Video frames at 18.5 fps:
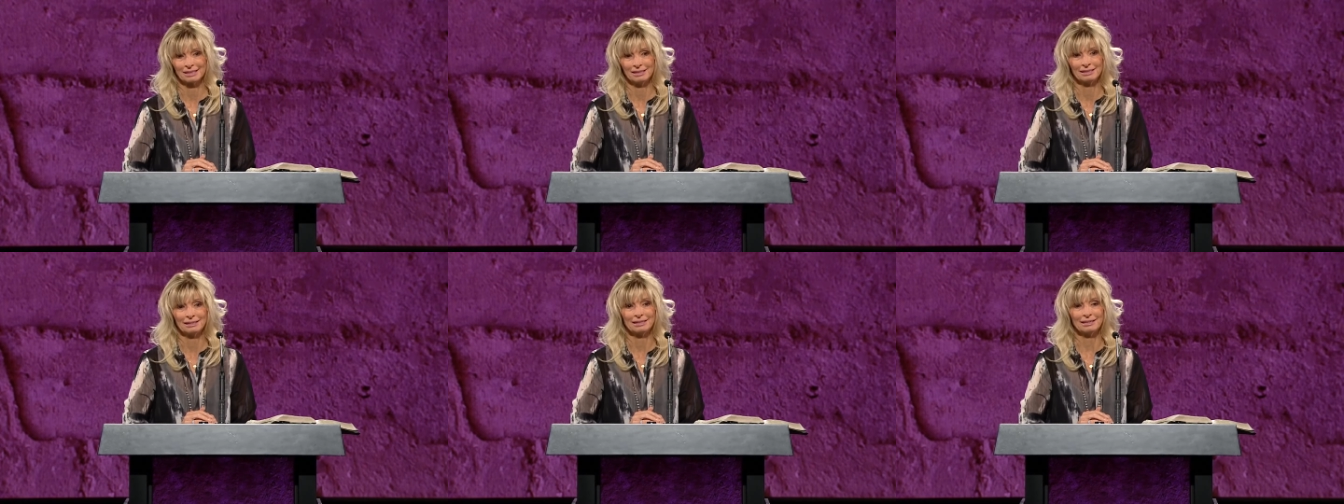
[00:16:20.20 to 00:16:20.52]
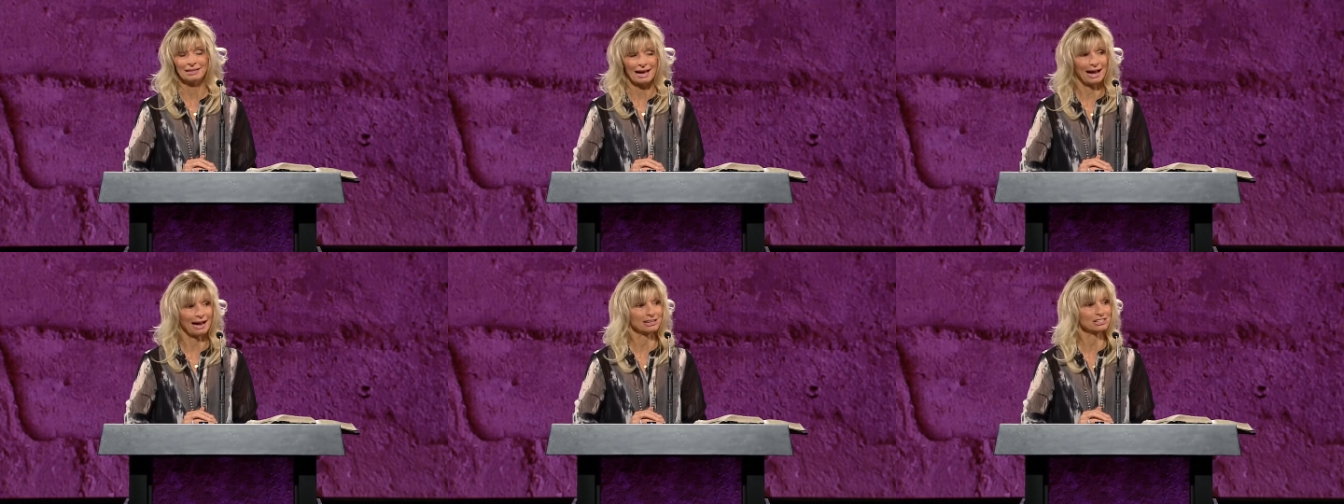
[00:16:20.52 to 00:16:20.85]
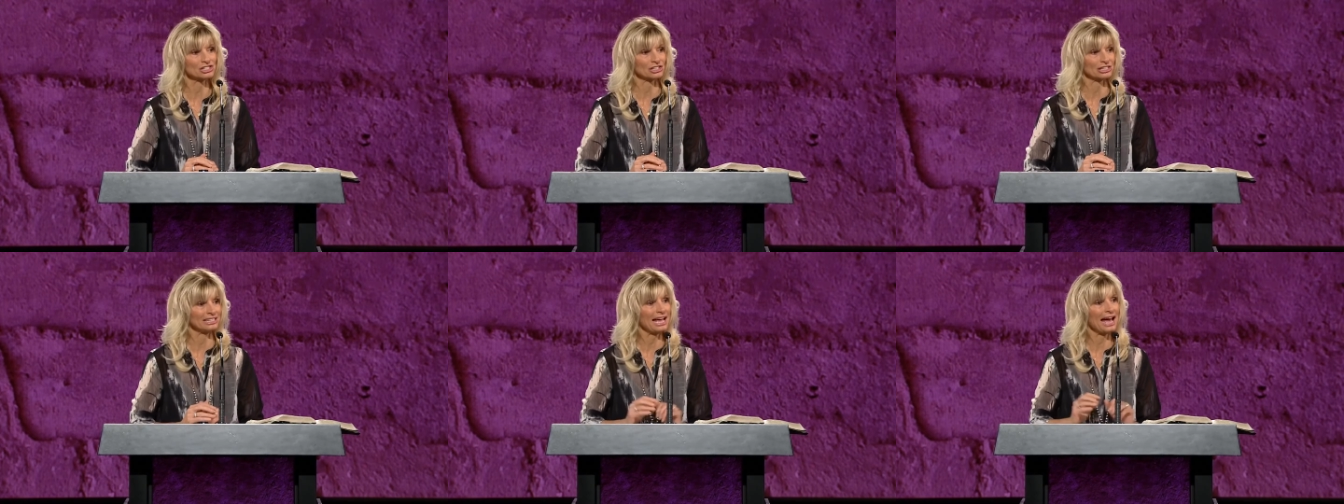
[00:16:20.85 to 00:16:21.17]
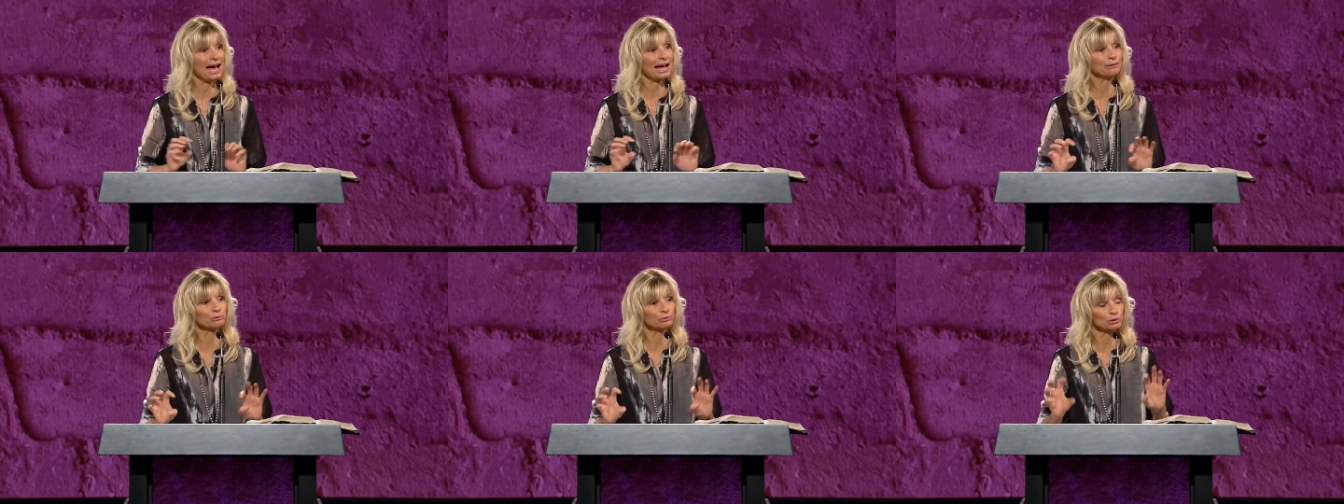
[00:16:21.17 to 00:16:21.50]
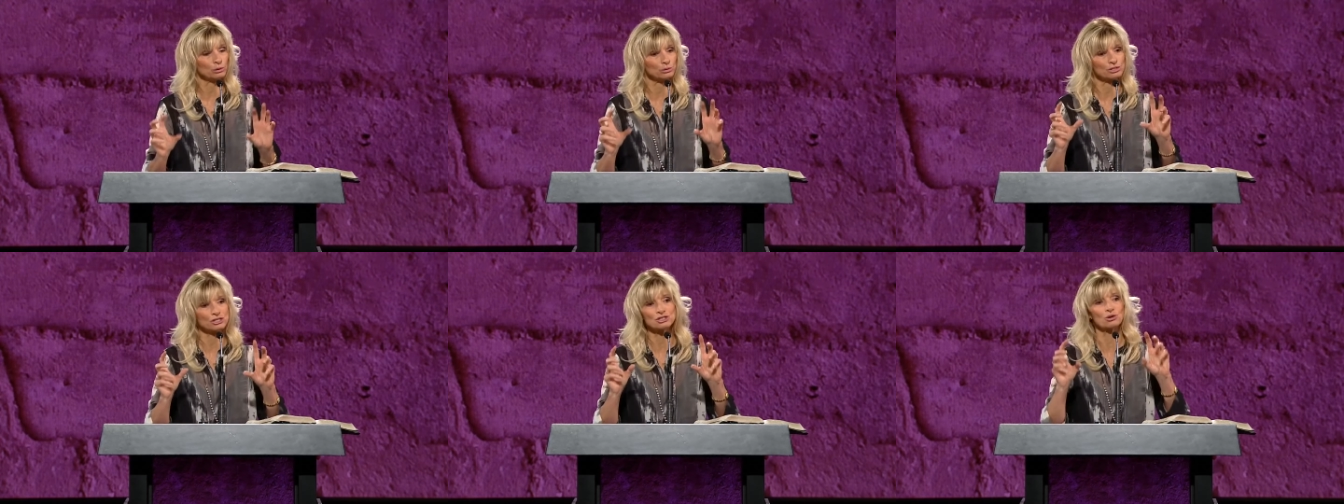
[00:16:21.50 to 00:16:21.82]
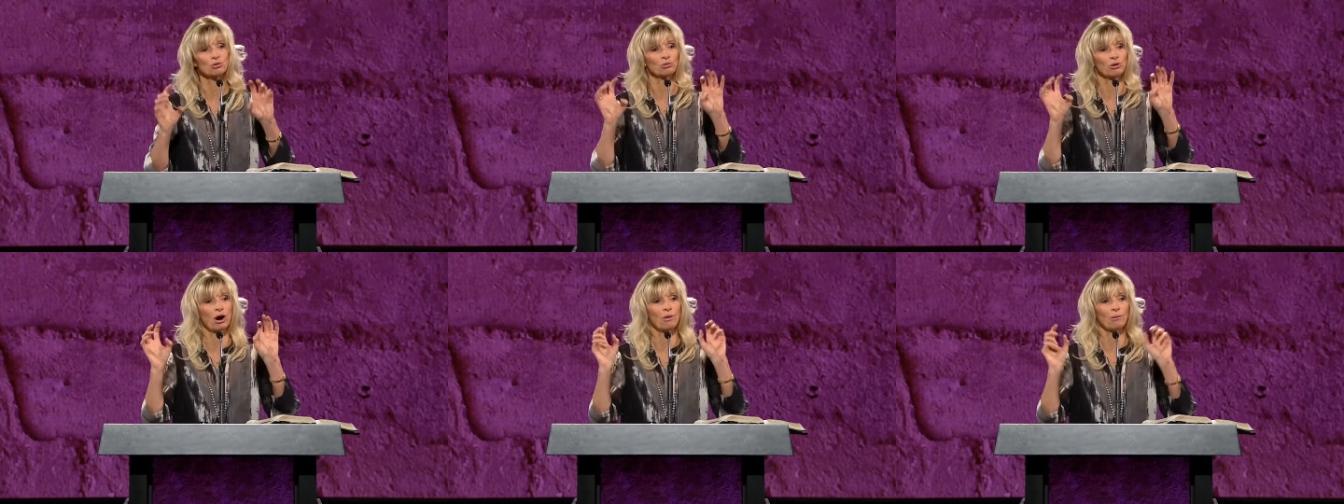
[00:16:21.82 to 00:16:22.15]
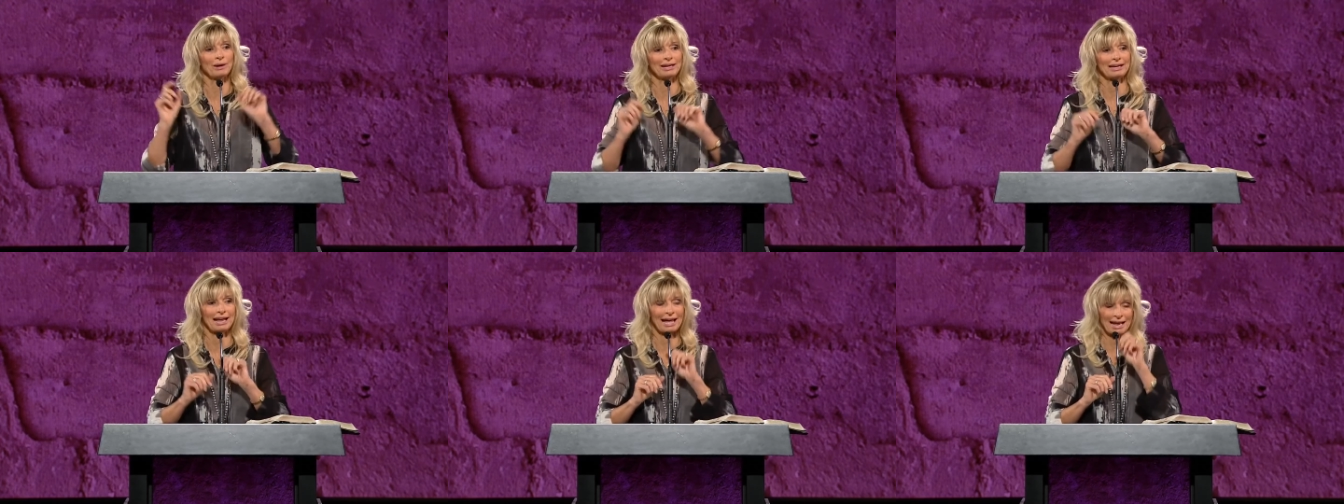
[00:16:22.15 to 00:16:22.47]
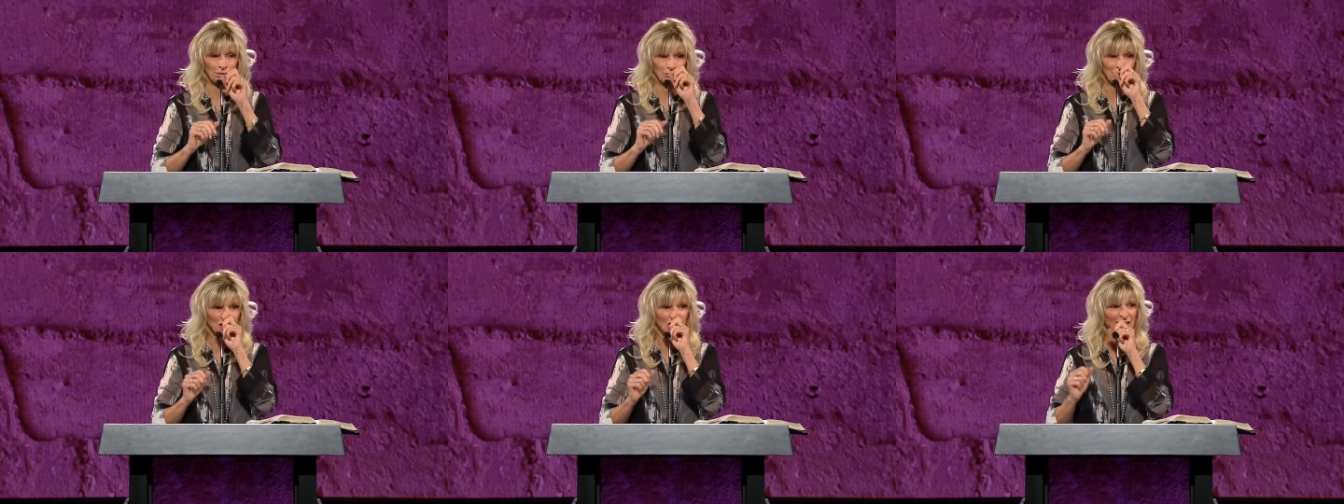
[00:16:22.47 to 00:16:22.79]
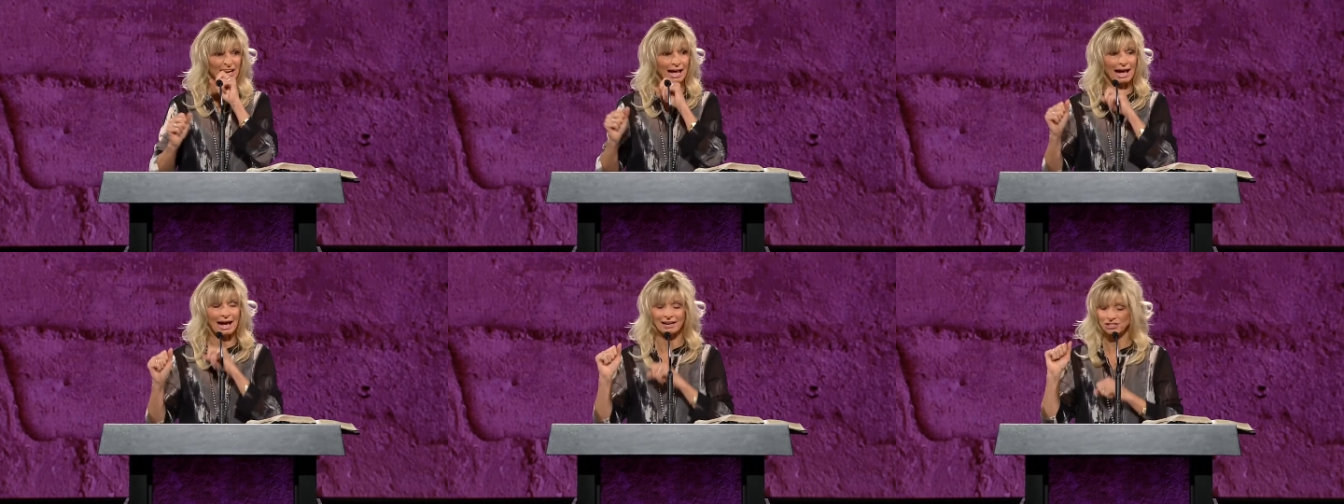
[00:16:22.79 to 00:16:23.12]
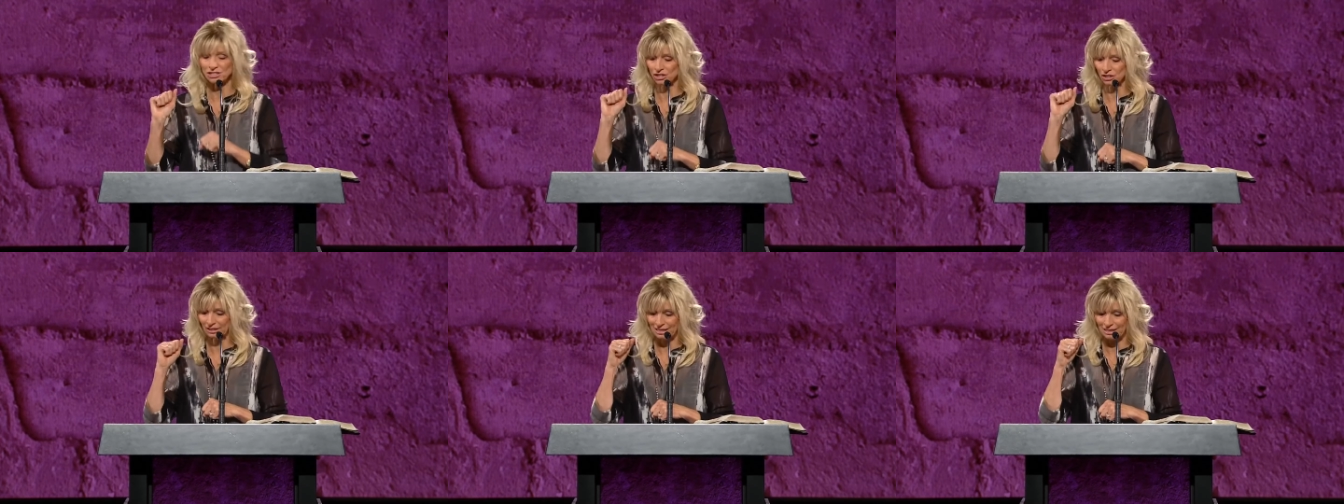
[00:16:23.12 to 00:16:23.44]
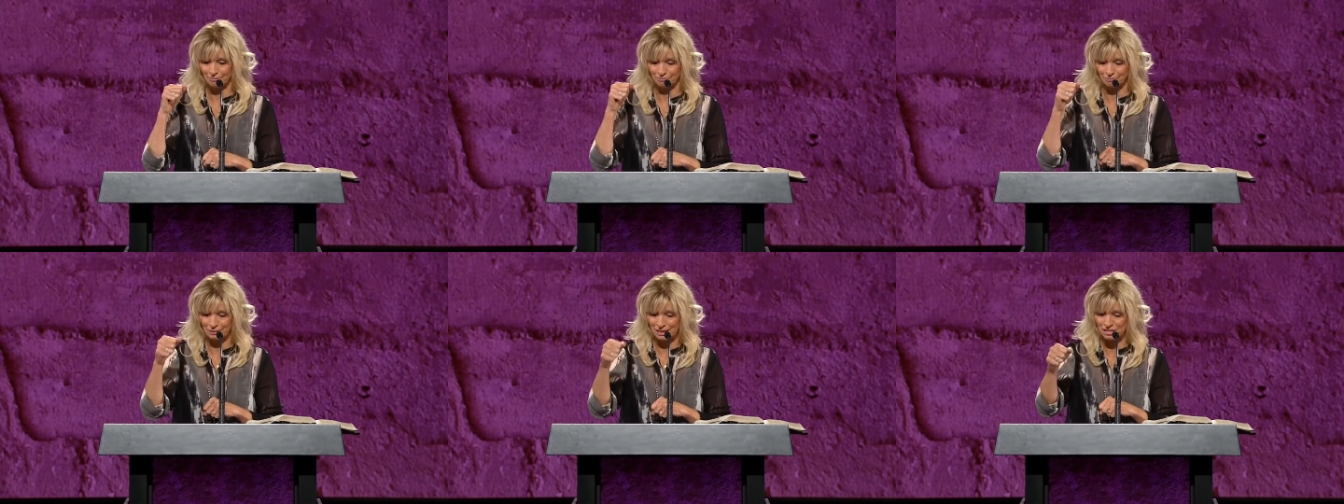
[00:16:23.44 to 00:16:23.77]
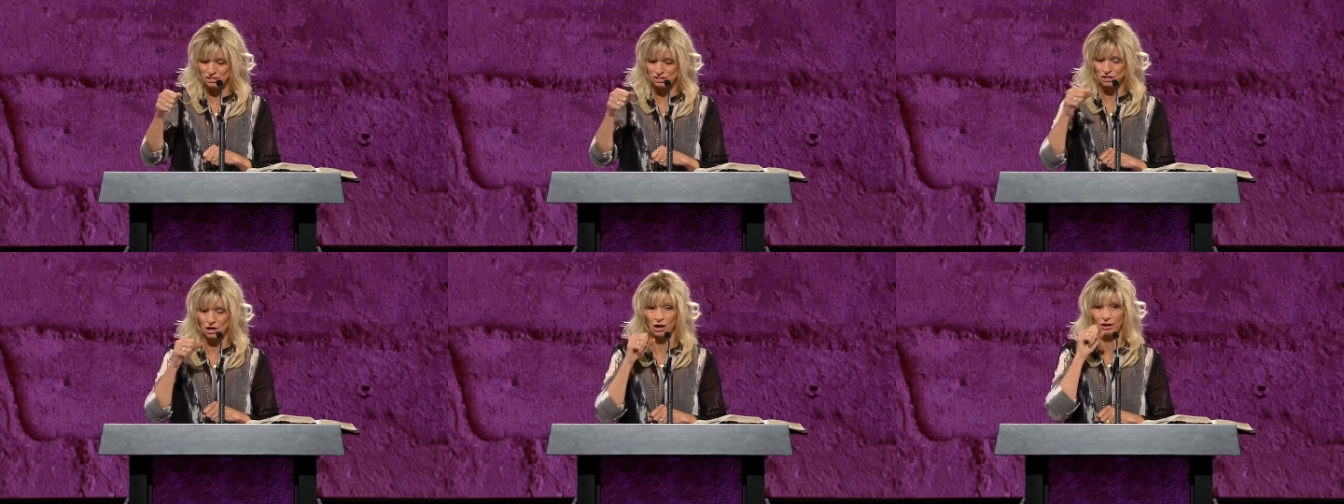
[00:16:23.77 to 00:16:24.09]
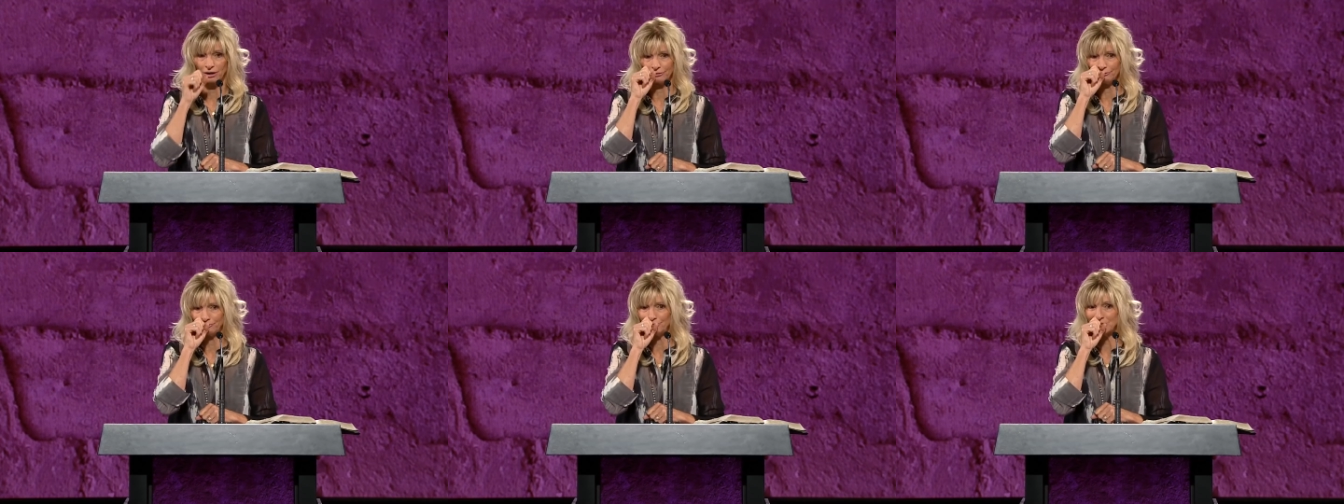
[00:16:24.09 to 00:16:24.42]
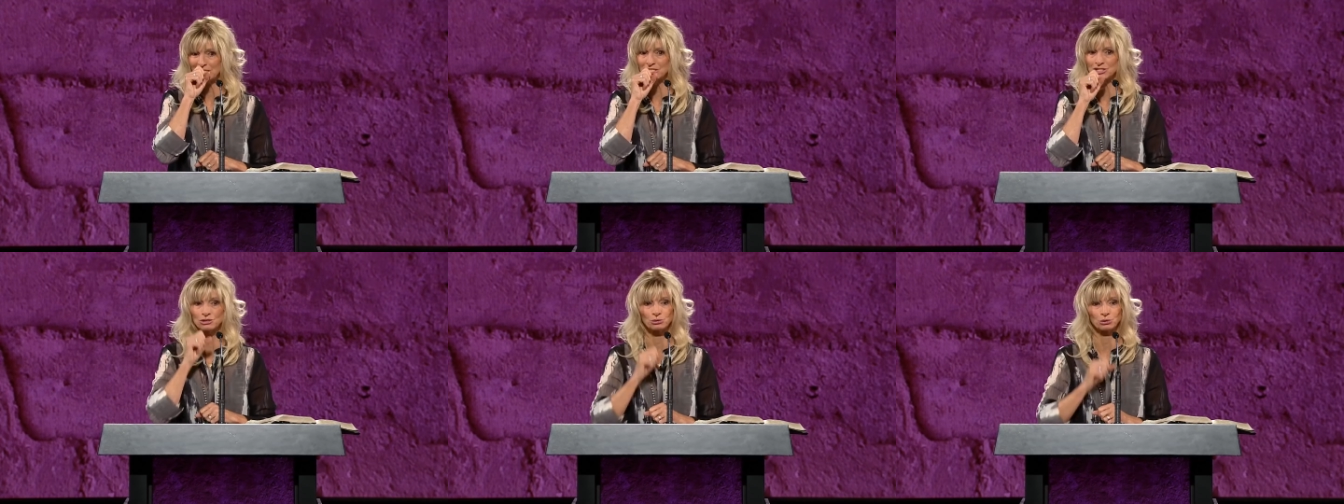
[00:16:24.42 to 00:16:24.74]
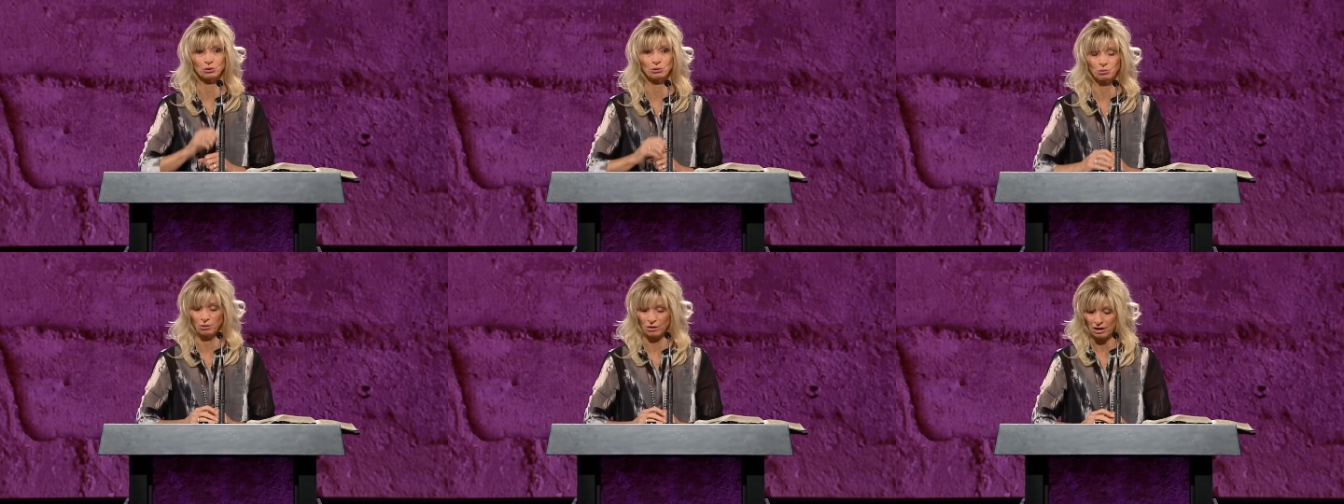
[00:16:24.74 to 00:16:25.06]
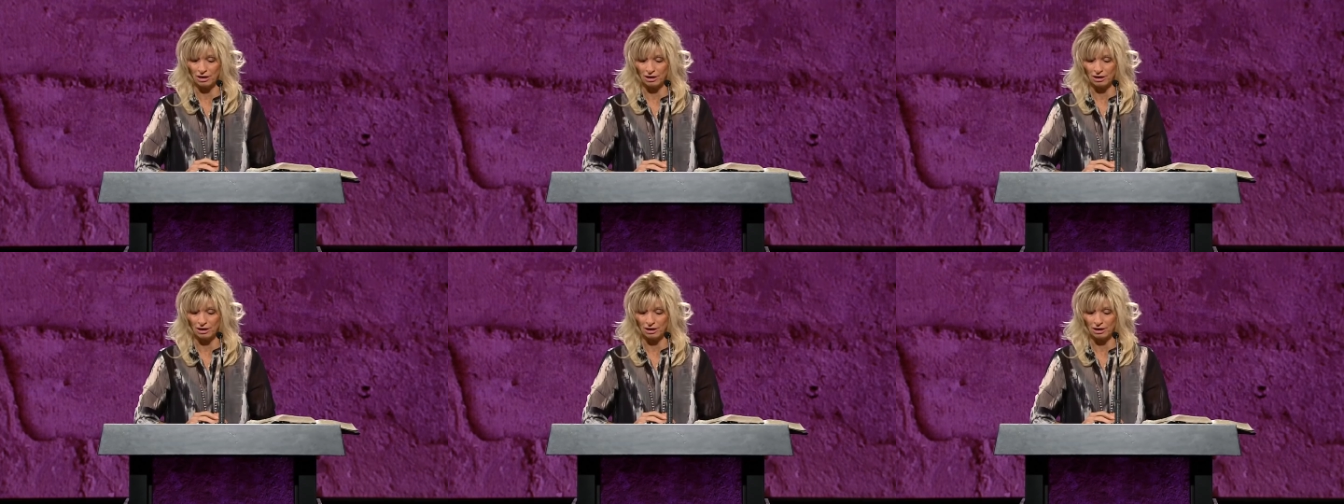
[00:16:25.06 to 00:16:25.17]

it actually had roots growing and we could actually punch our fist through,